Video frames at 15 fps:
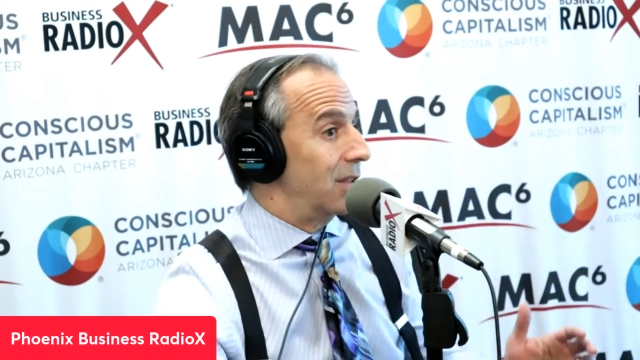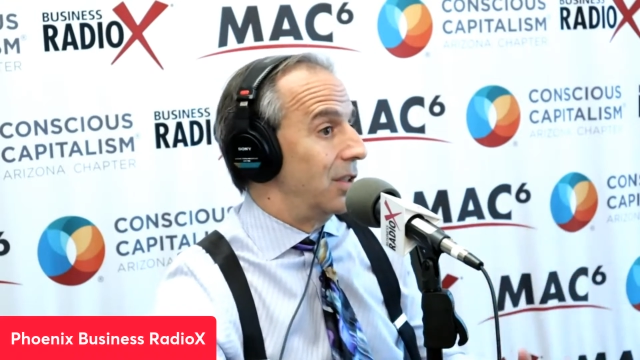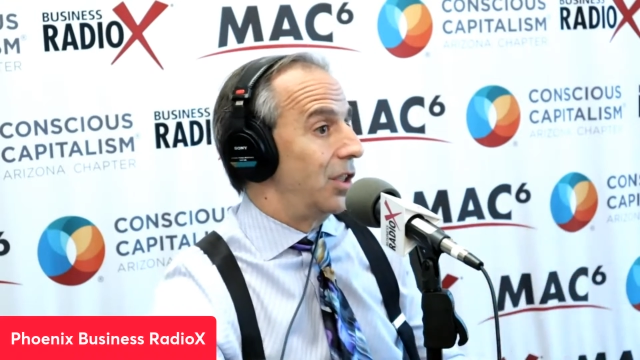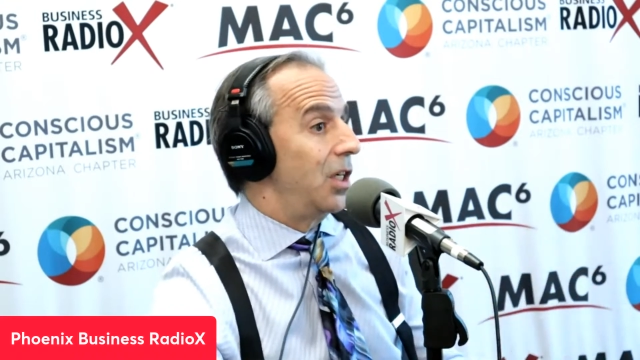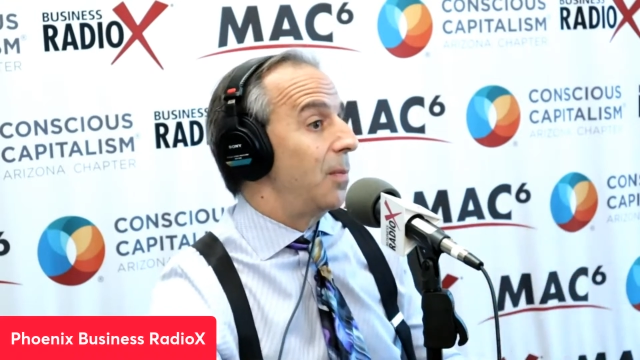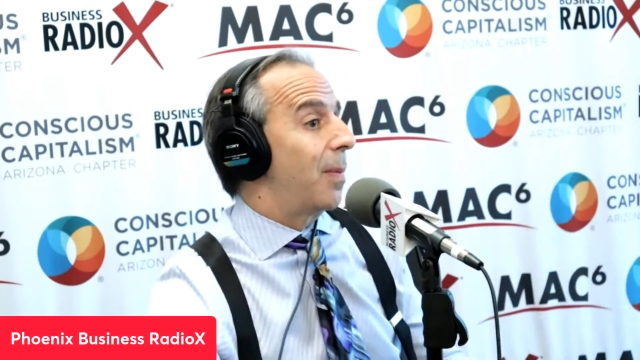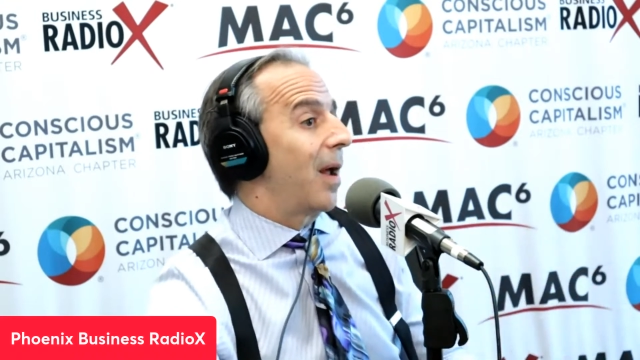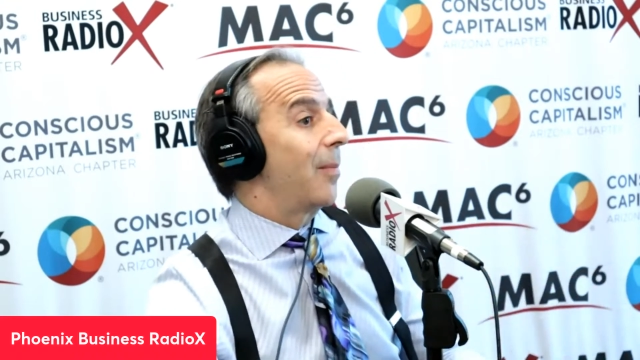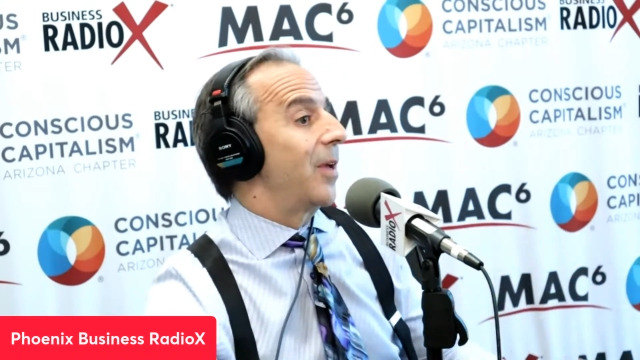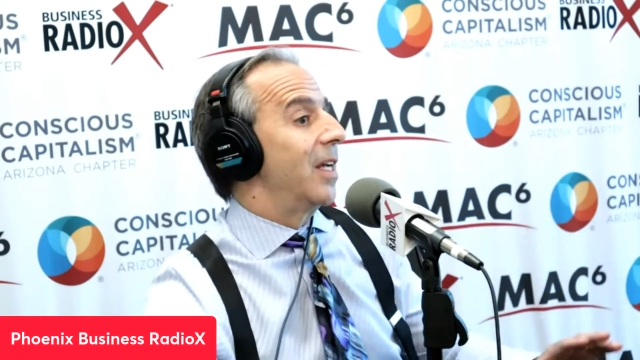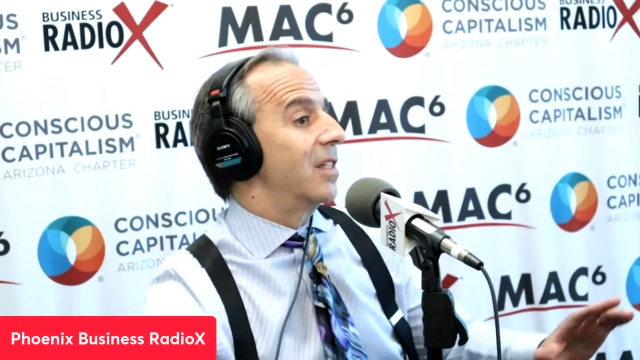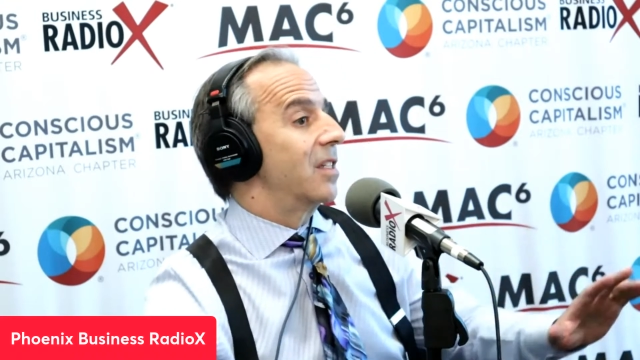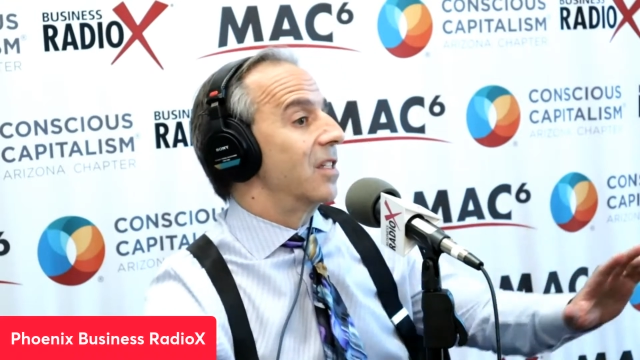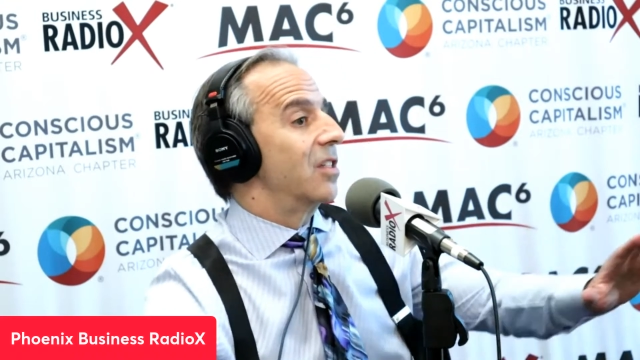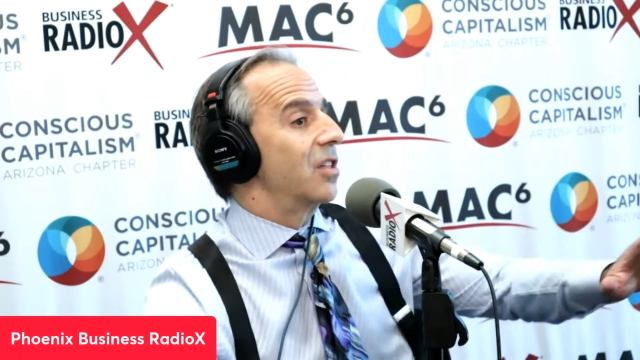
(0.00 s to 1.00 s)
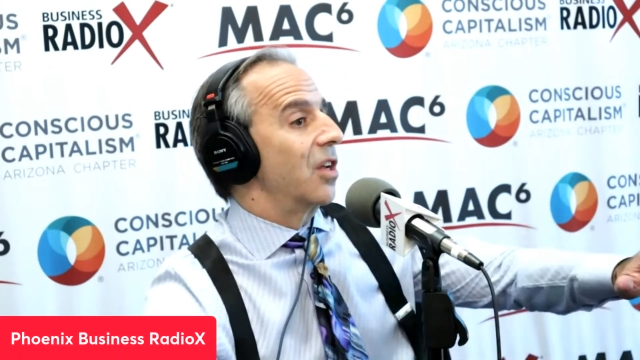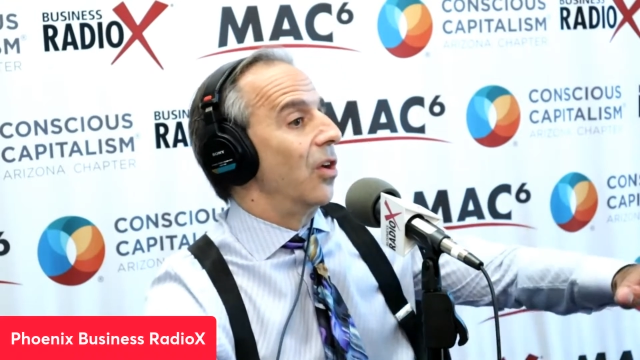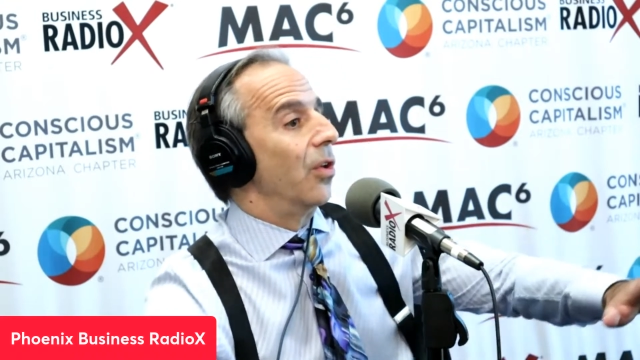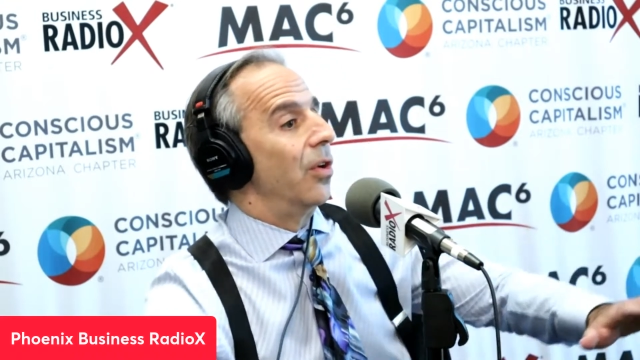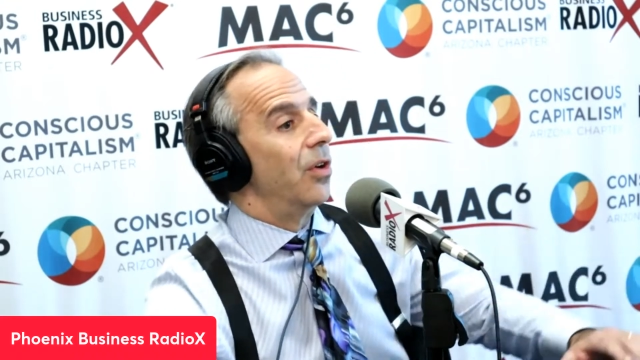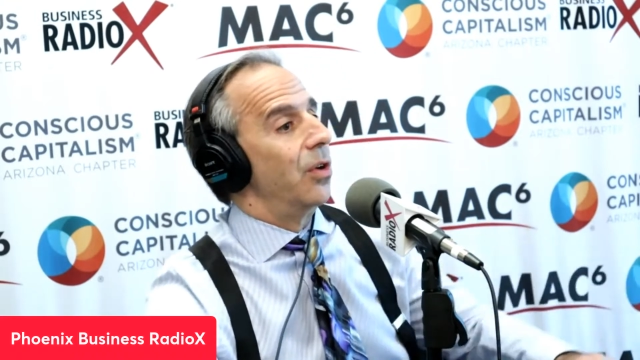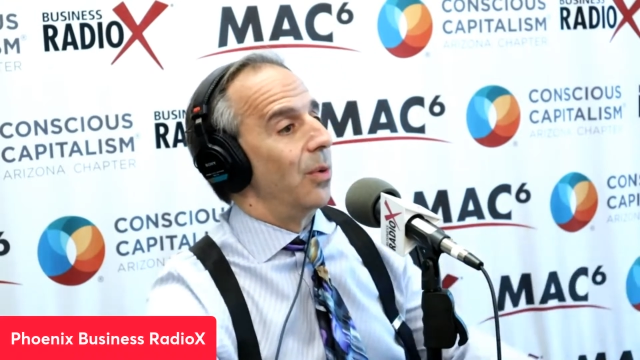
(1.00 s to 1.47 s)
She probably has the skill
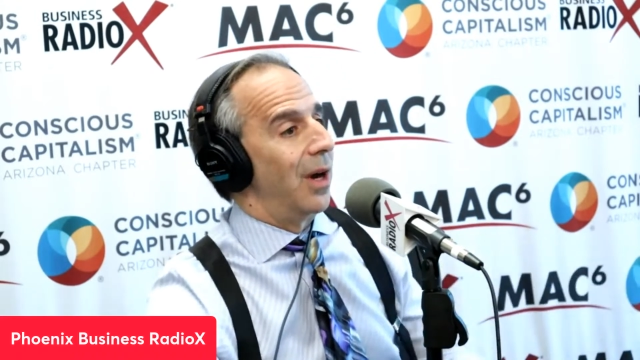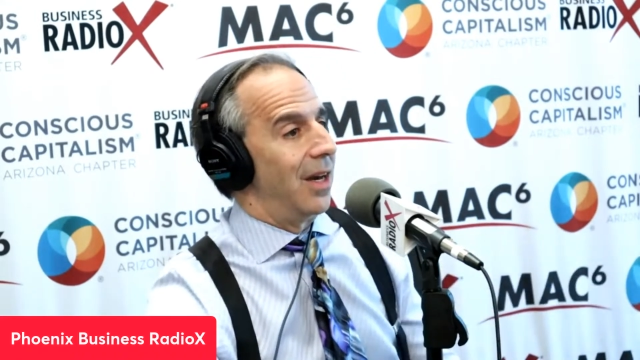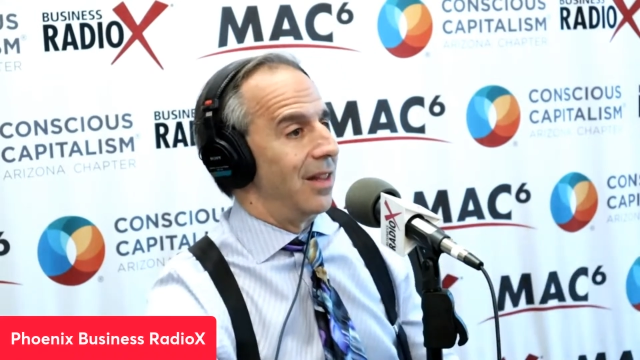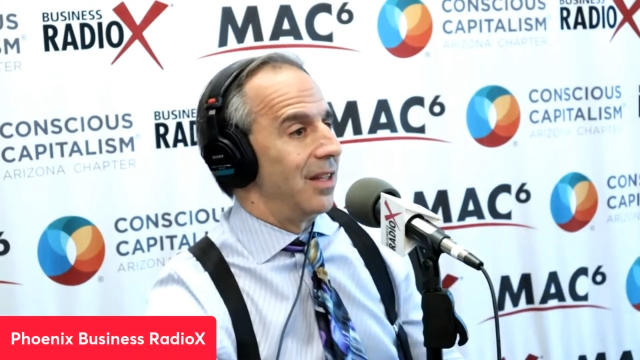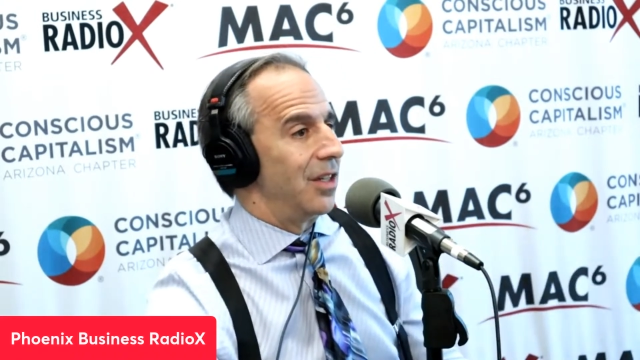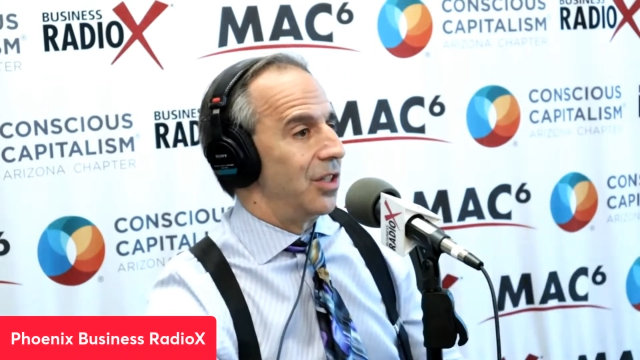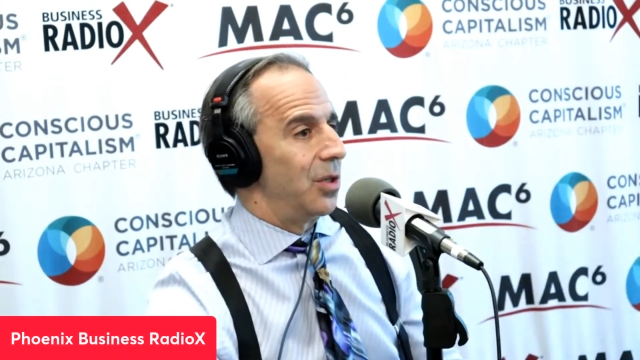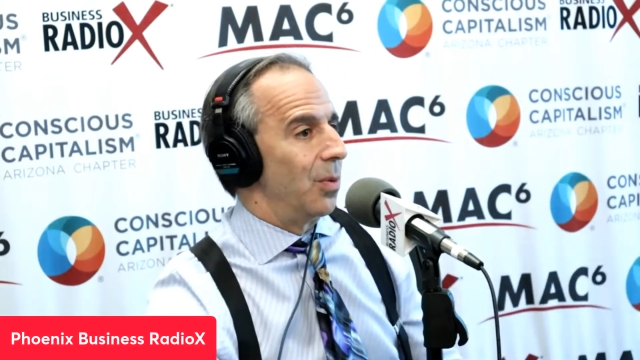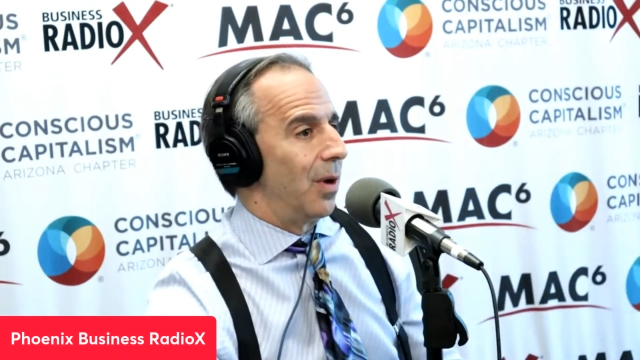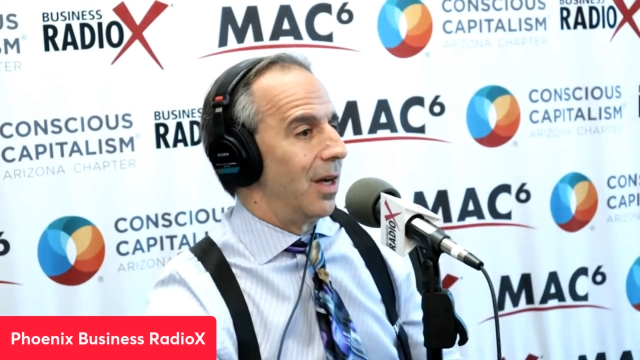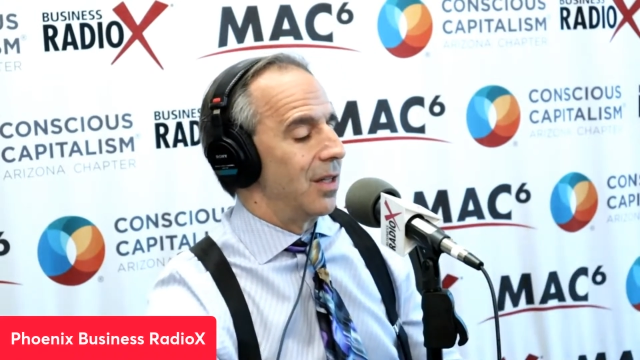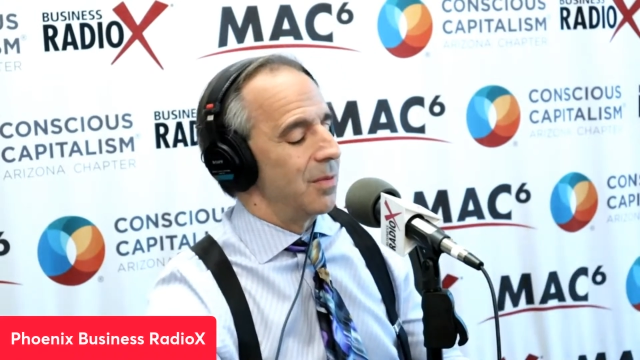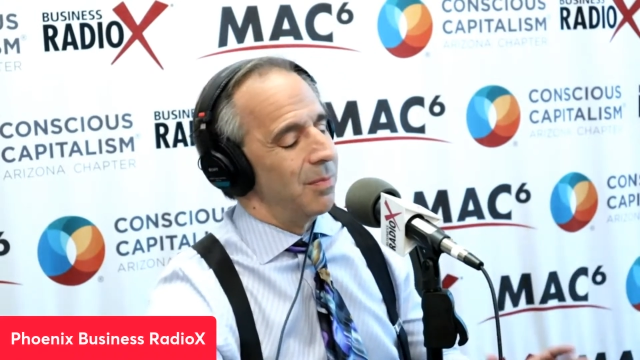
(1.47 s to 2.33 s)
to do anything she wants.